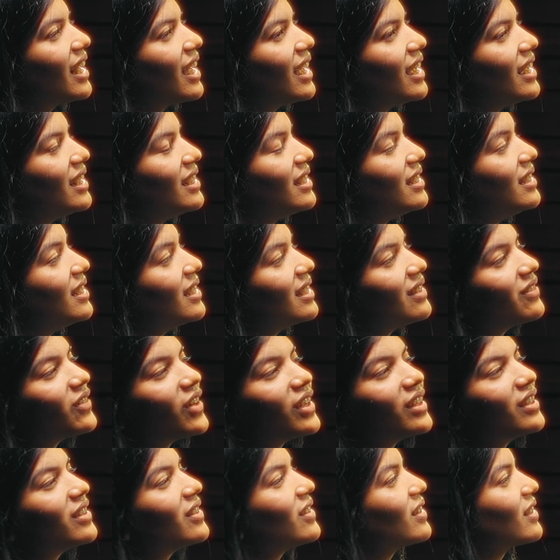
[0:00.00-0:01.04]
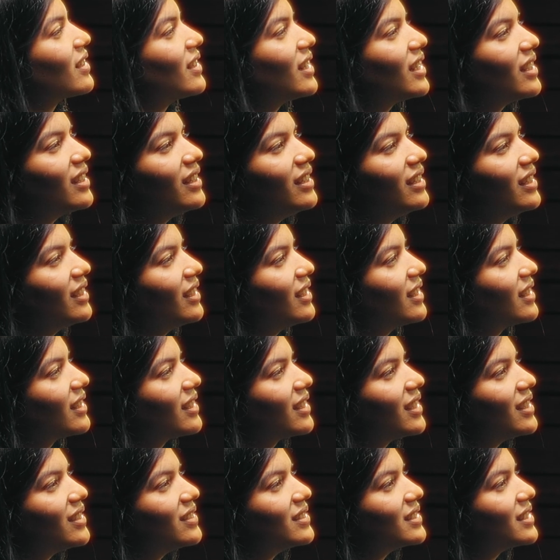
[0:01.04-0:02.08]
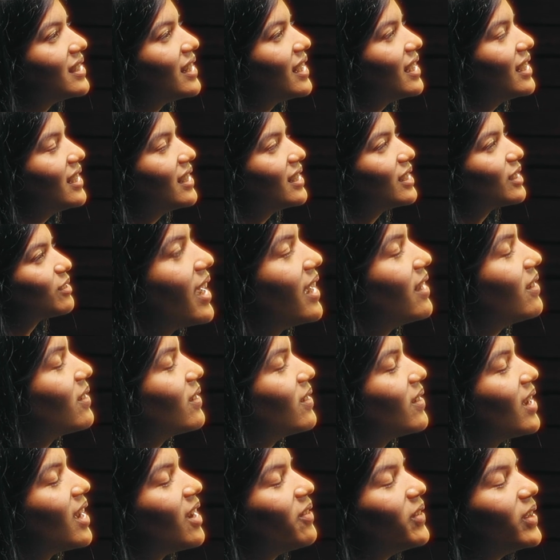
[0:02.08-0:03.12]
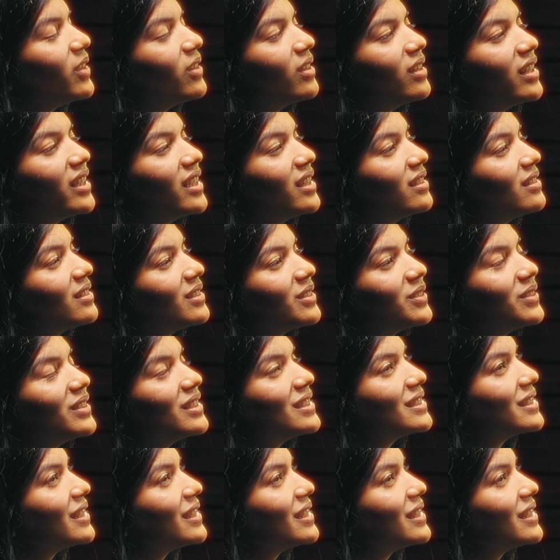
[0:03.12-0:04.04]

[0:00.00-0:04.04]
I didn't want to talk that day. I was like, I don't know how we're going to get through this,